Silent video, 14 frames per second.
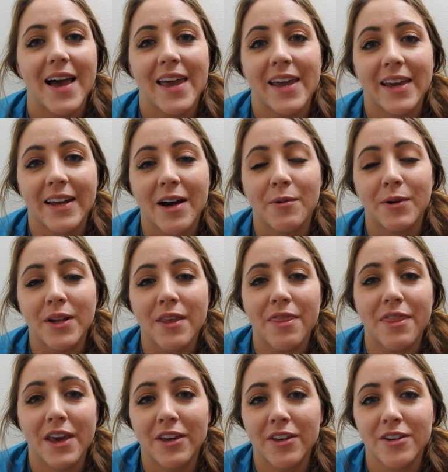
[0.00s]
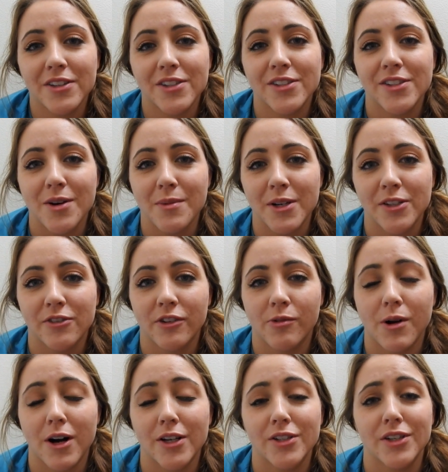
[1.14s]
And I want to thank y'all so much for
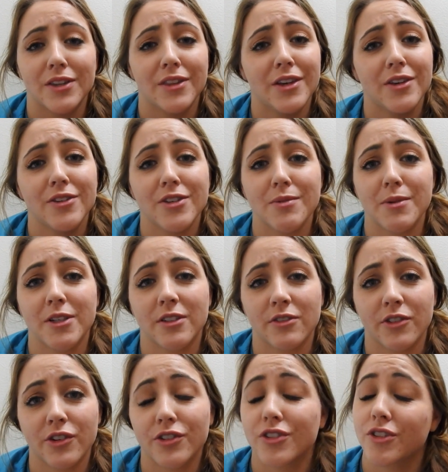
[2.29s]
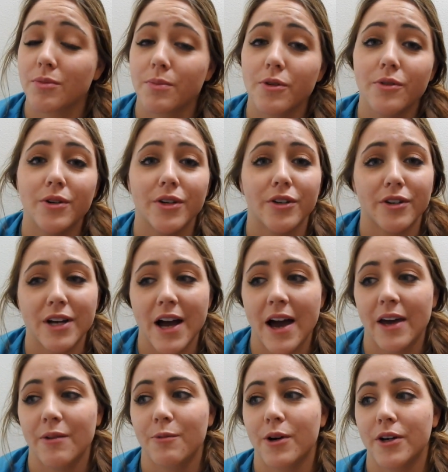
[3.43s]
watching. Thank you so much for your support, your
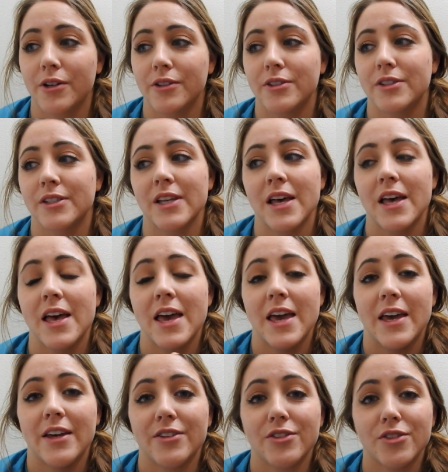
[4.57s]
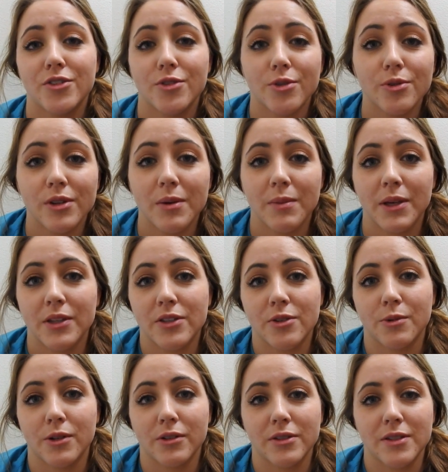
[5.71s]
kind words. It just truly means
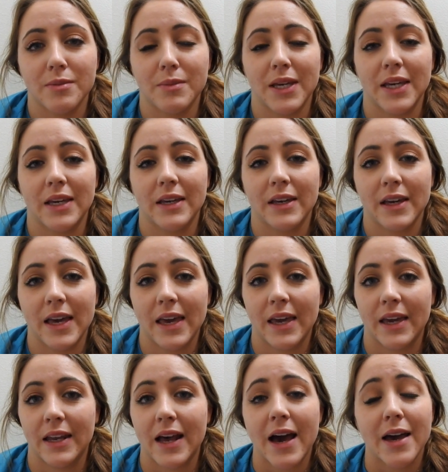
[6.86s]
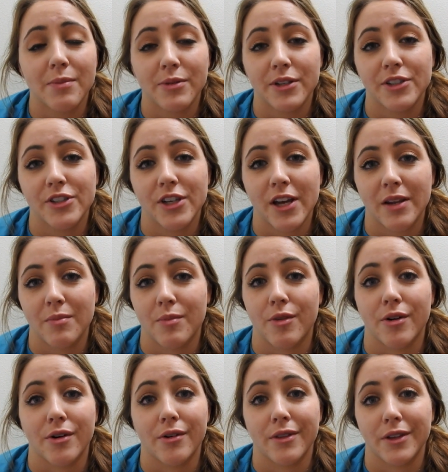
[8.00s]
the world to me, and I appreciate it
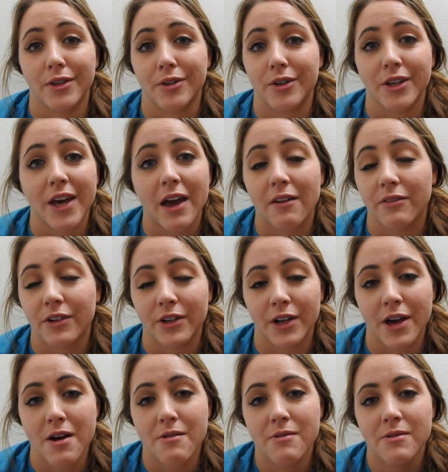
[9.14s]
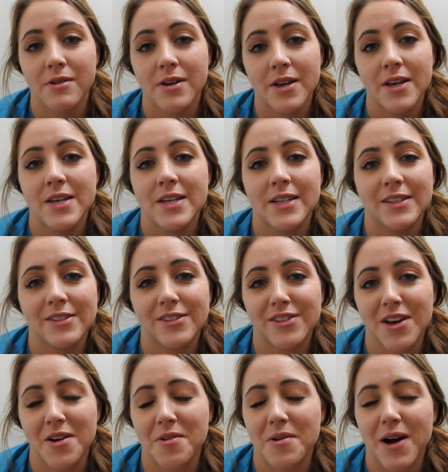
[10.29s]
more than you could ever know.
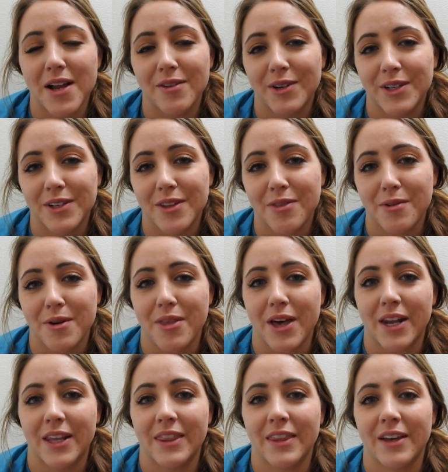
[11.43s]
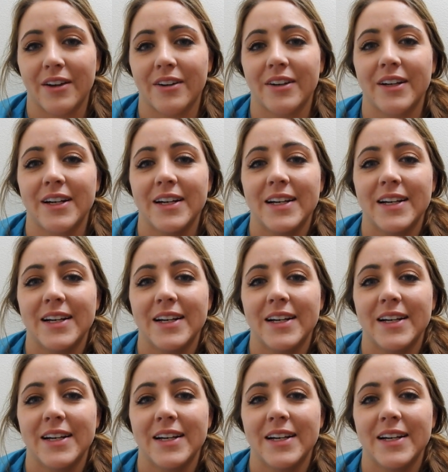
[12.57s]
So I wanted to throw that in there.